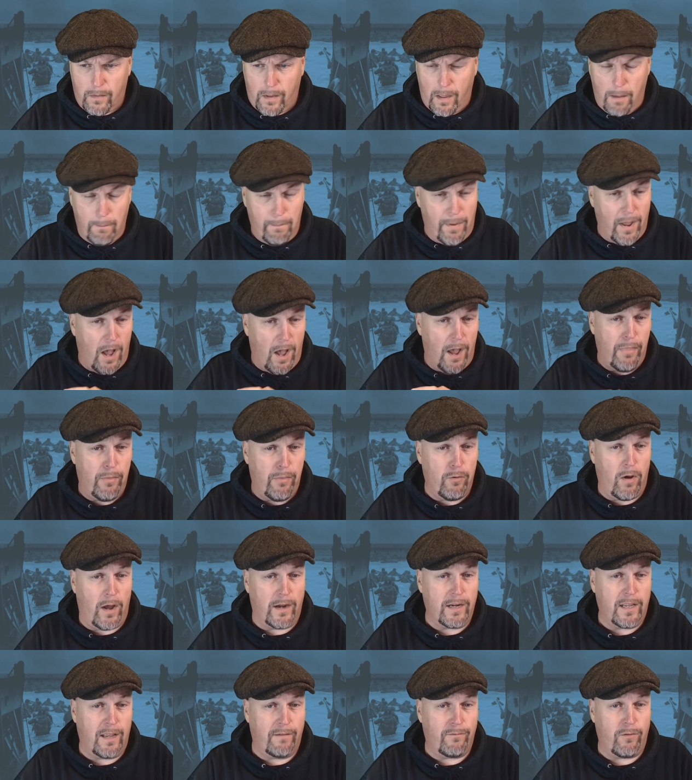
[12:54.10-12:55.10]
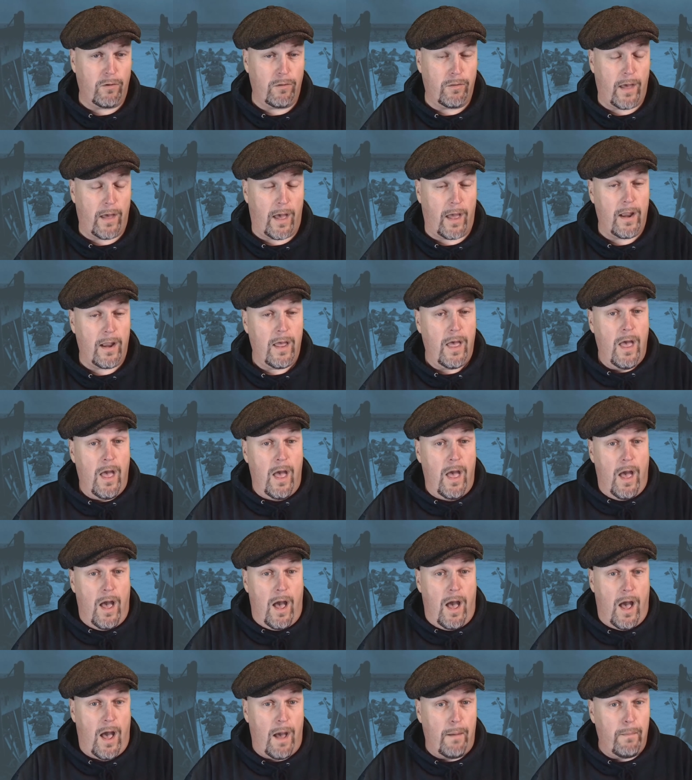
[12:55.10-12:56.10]
But I thought I'd give you that.
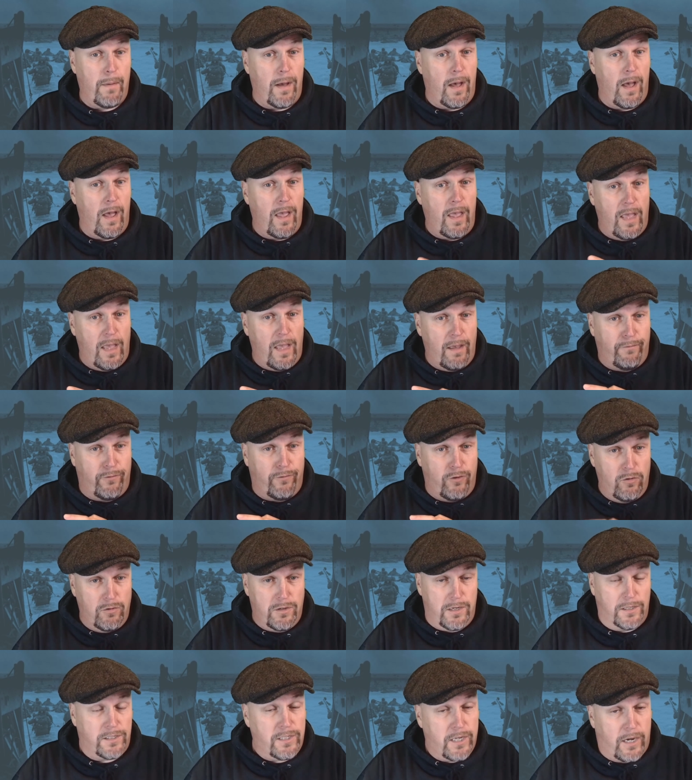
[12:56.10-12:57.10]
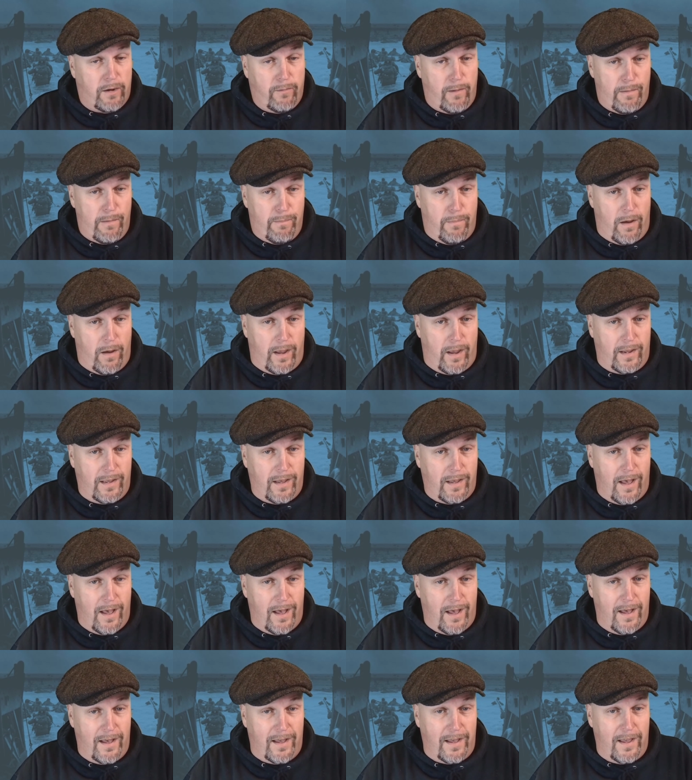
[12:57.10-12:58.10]
Um, if you disagree with my
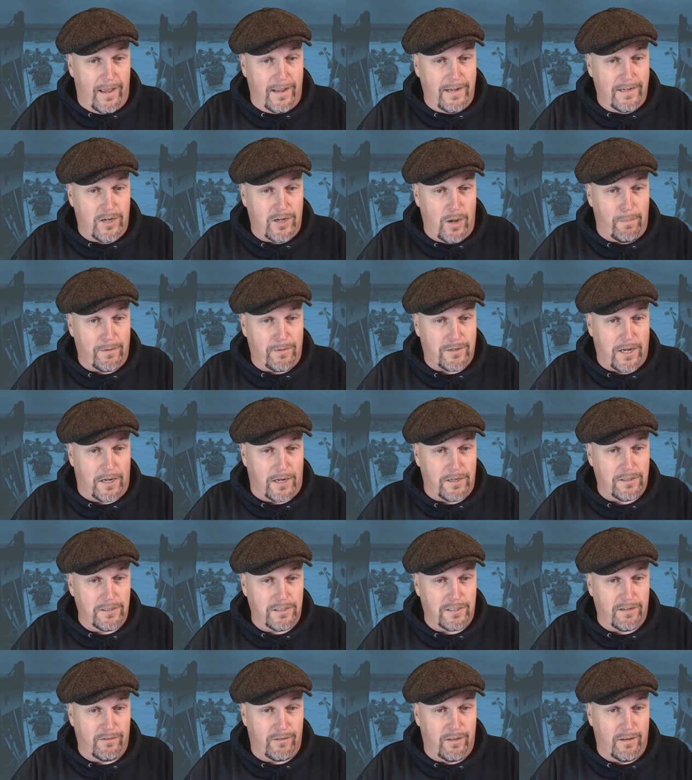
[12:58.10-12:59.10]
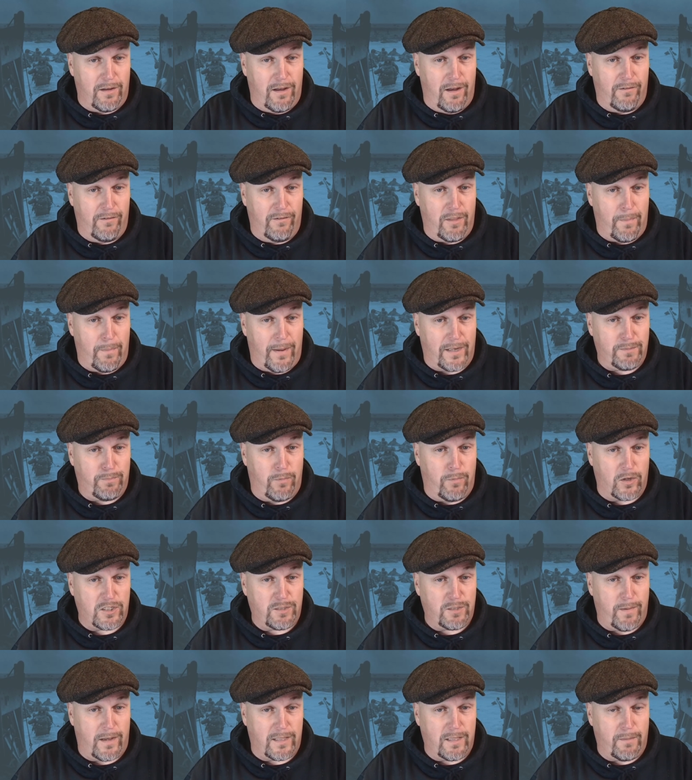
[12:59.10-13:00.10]
uh, interpretations of the of the best
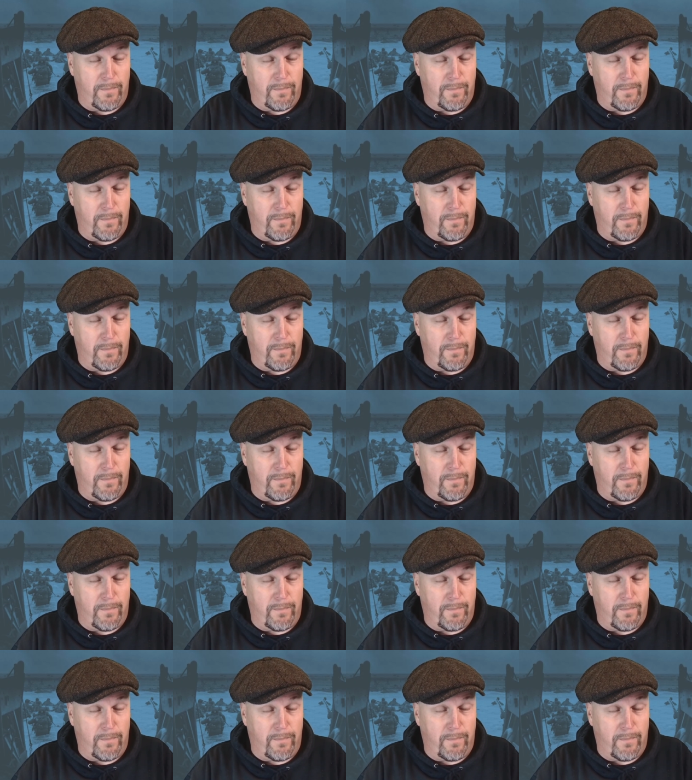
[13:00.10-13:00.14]
books about the